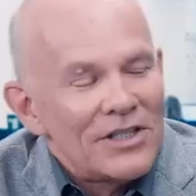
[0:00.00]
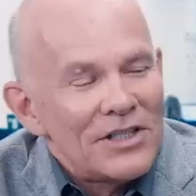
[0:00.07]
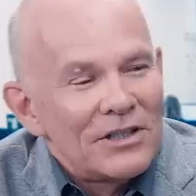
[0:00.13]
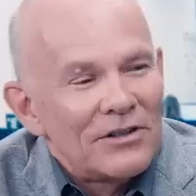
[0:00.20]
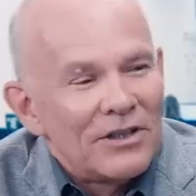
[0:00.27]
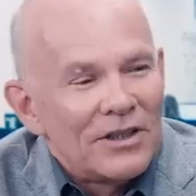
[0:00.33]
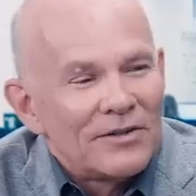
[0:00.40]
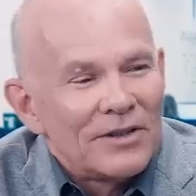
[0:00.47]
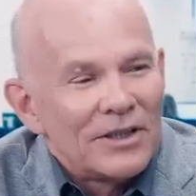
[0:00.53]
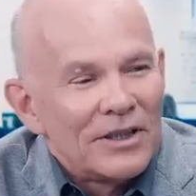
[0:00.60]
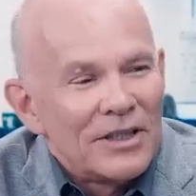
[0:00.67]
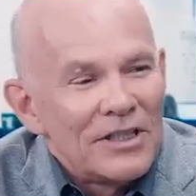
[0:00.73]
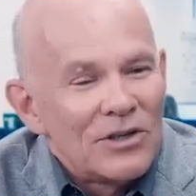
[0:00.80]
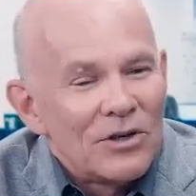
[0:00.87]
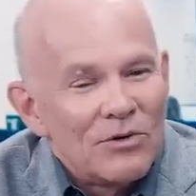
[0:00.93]
racing driver.
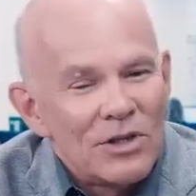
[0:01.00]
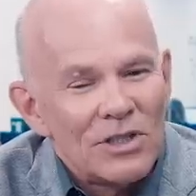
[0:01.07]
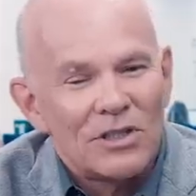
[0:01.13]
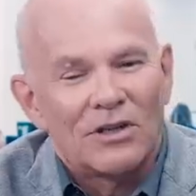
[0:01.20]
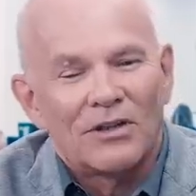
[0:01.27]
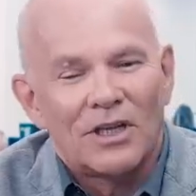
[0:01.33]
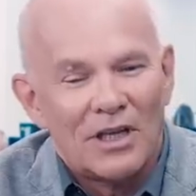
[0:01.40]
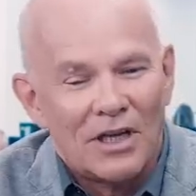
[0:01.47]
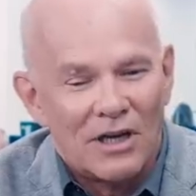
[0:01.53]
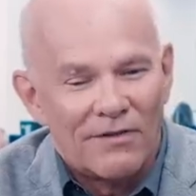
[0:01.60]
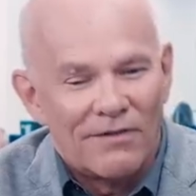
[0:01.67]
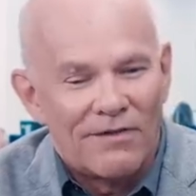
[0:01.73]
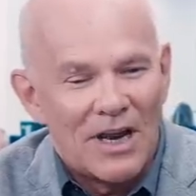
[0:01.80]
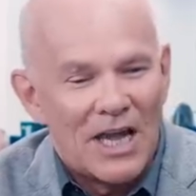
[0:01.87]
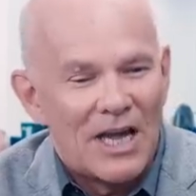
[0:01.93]
And he's always got the car
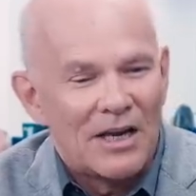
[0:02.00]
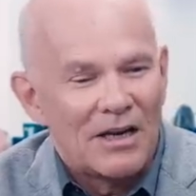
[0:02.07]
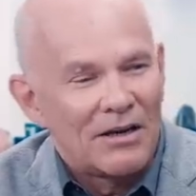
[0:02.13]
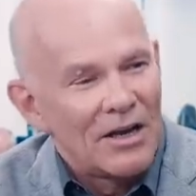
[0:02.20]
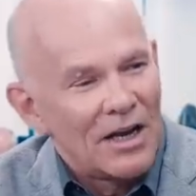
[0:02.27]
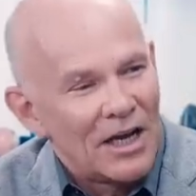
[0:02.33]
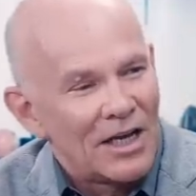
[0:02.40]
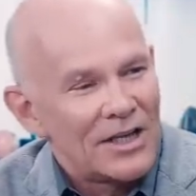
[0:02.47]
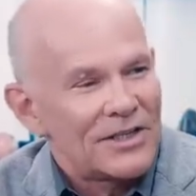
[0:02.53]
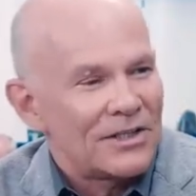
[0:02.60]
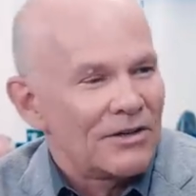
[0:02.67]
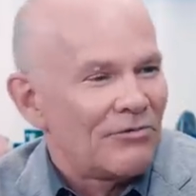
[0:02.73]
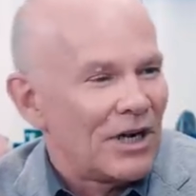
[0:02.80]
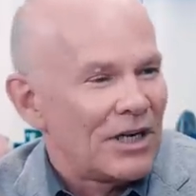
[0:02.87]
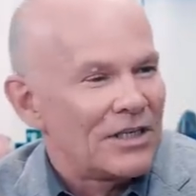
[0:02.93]
flat and
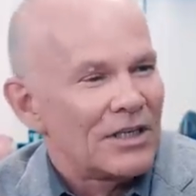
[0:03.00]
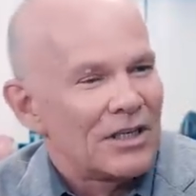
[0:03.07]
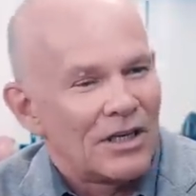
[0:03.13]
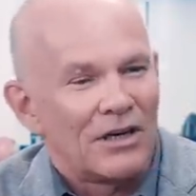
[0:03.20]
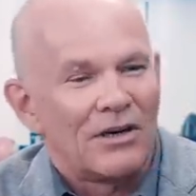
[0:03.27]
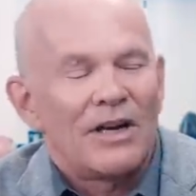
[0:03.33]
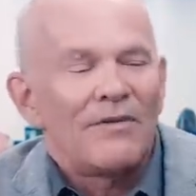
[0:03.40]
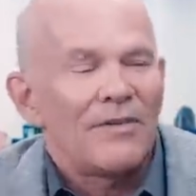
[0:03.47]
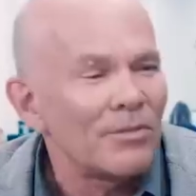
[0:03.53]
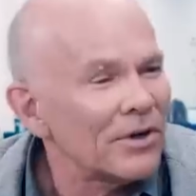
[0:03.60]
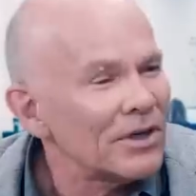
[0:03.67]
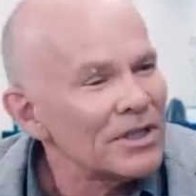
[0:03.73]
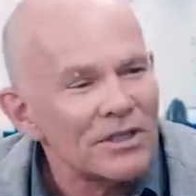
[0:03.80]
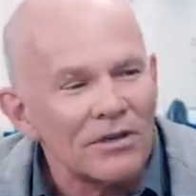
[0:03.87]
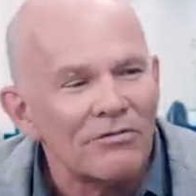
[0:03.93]
nice and ready to go. And
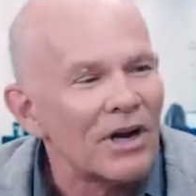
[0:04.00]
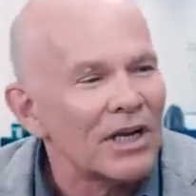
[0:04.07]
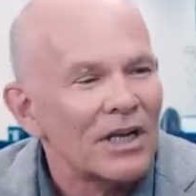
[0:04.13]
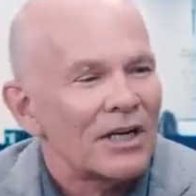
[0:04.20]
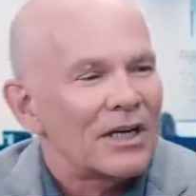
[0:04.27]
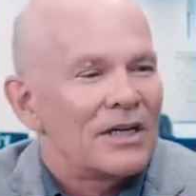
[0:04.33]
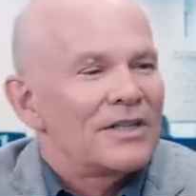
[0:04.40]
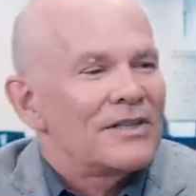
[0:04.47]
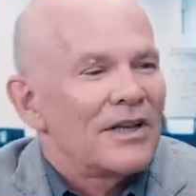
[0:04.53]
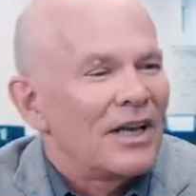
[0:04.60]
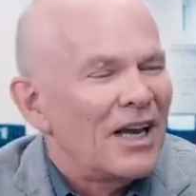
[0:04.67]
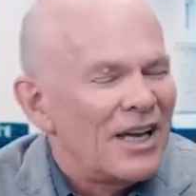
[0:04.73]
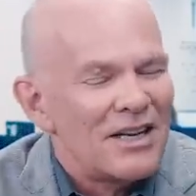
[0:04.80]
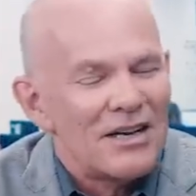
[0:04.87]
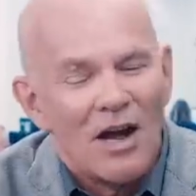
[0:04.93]
everybody should recognise
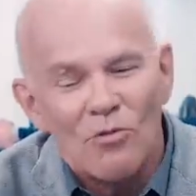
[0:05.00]
that.